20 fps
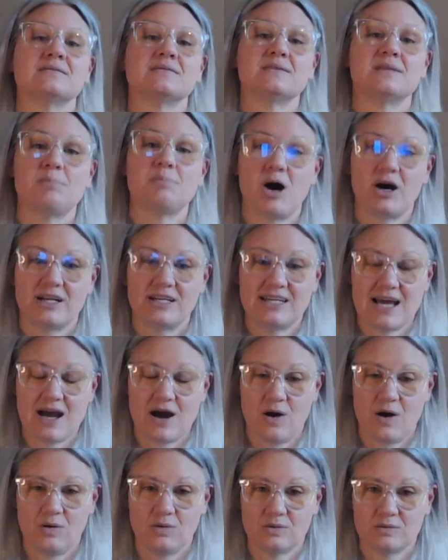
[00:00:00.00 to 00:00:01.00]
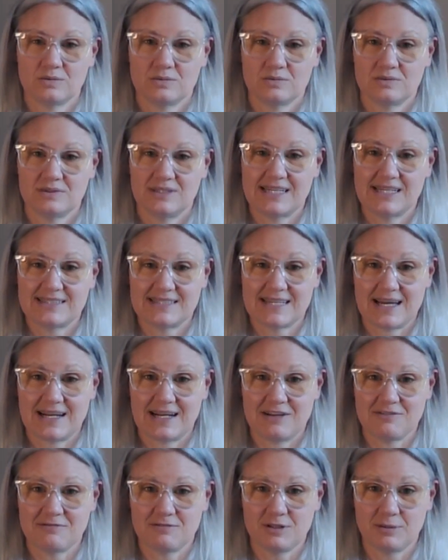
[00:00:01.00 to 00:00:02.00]
the body now gets
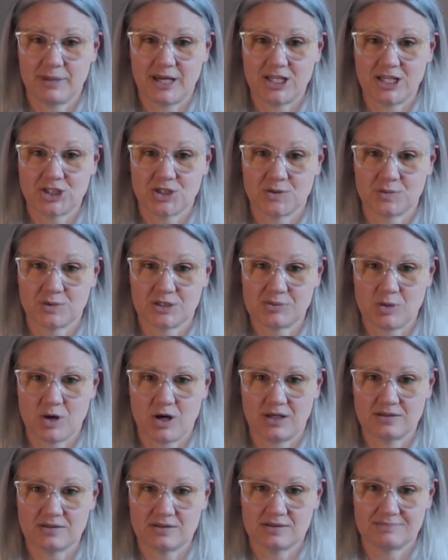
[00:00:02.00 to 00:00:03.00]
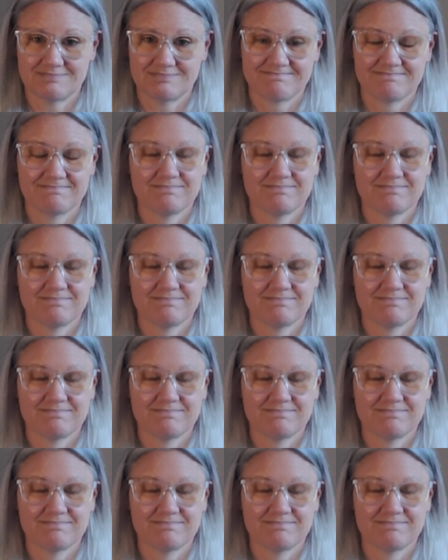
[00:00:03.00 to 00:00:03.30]
that inflammation response.